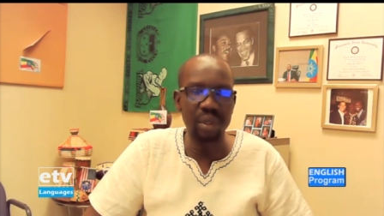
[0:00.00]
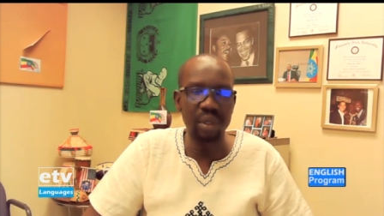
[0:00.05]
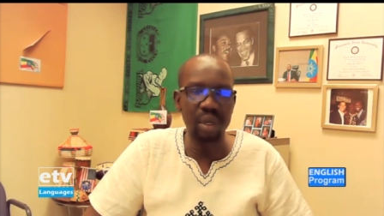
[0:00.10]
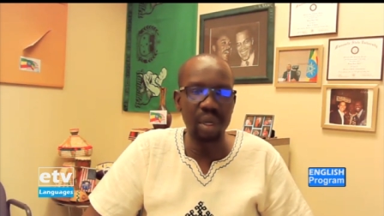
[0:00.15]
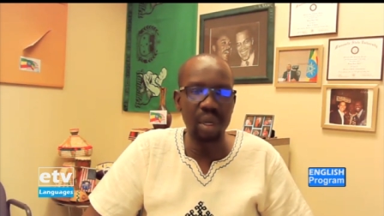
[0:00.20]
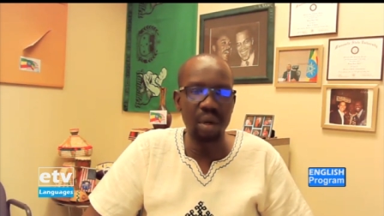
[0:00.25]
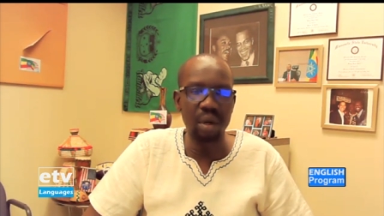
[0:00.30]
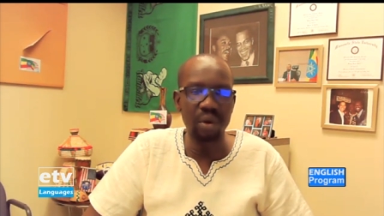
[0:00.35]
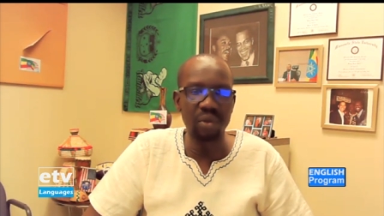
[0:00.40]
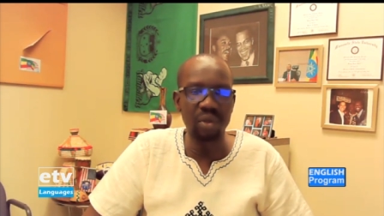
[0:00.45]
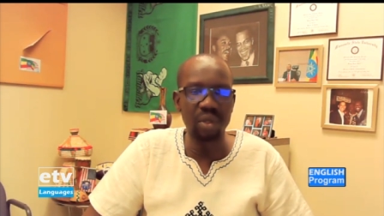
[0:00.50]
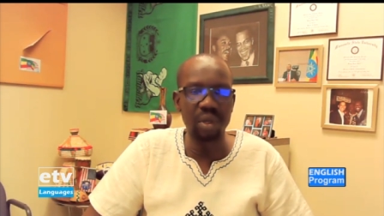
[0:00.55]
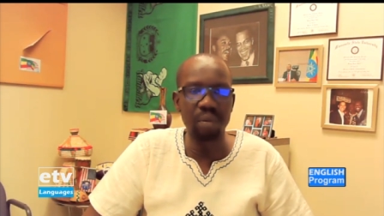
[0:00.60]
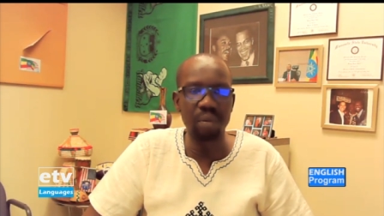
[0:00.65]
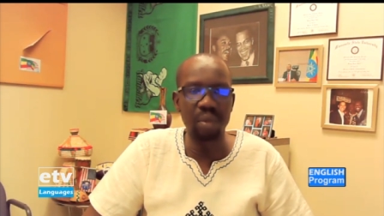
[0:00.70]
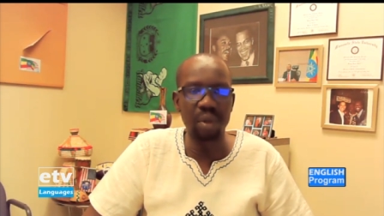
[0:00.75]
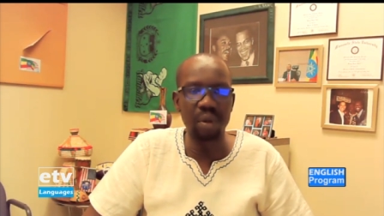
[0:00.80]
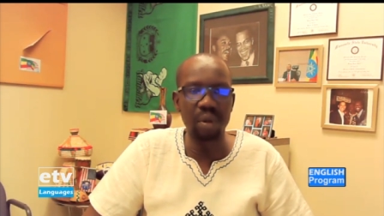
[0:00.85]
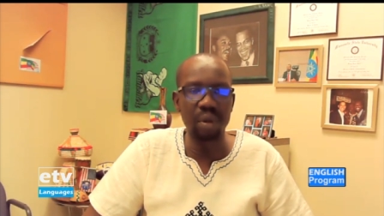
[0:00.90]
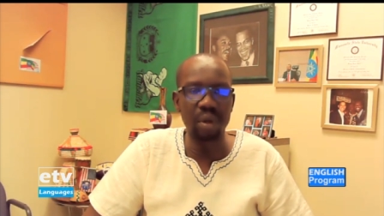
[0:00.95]
in a large
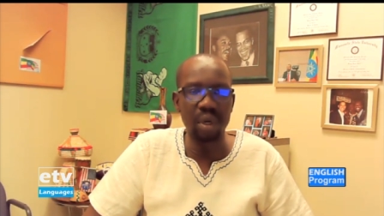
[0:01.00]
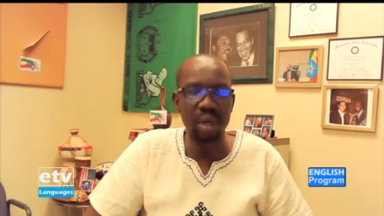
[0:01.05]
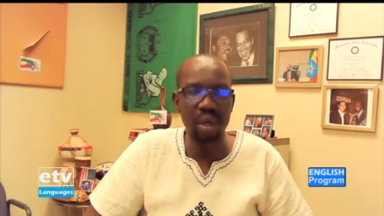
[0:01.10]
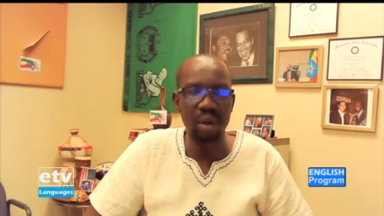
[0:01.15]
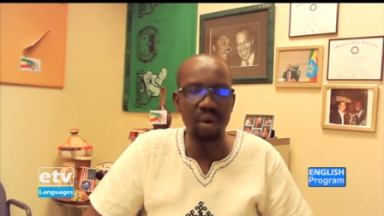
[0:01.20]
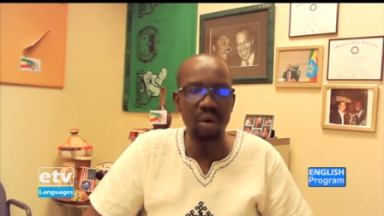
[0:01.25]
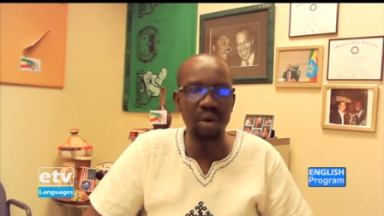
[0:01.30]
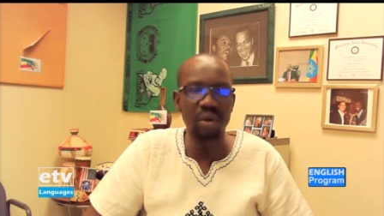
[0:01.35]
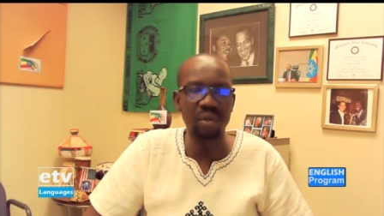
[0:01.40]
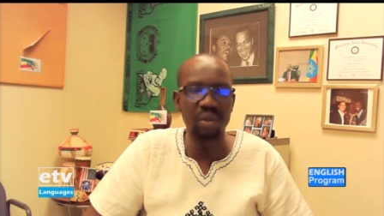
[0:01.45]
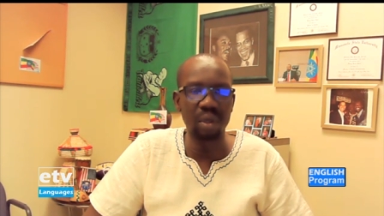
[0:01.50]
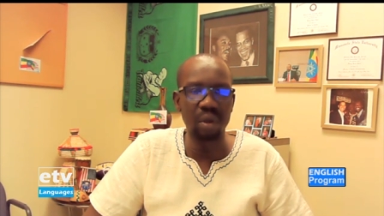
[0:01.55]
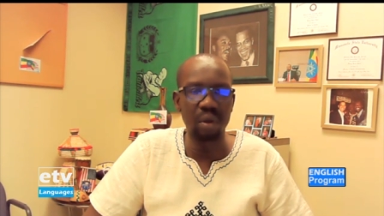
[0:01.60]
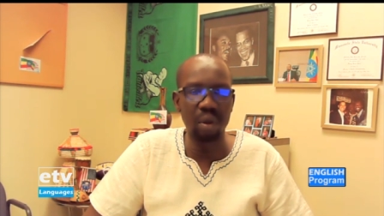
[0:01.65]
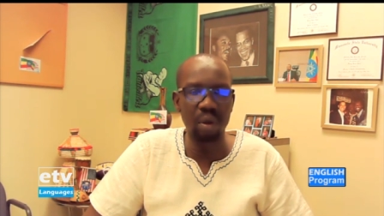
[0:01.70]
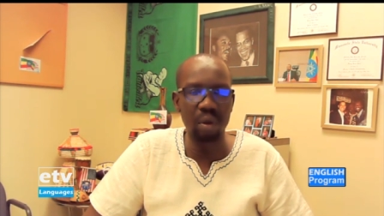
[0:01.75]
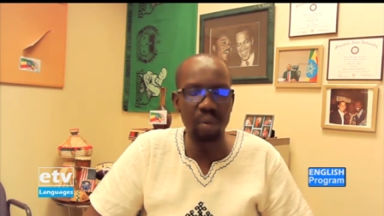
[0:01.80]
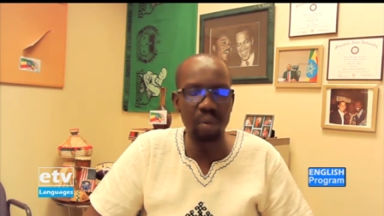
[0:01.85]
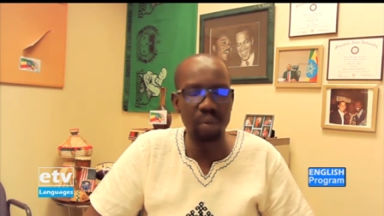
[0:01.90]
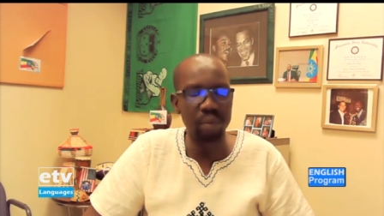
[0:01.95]
number across the
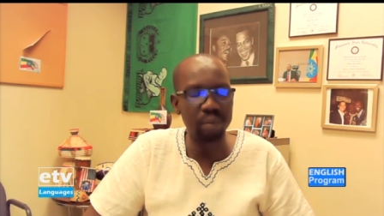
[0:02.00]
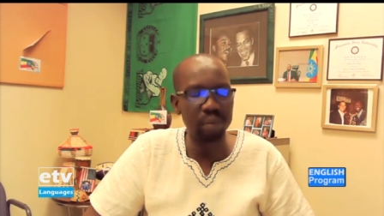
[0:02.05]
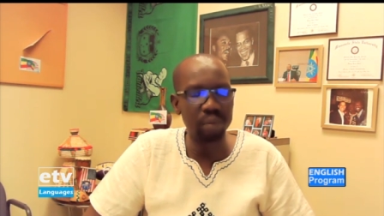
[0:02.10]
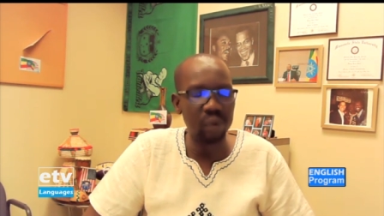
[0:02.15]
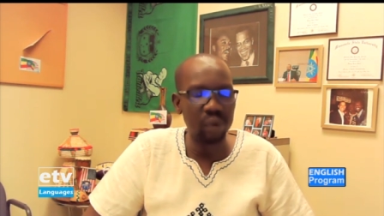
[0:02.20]
globe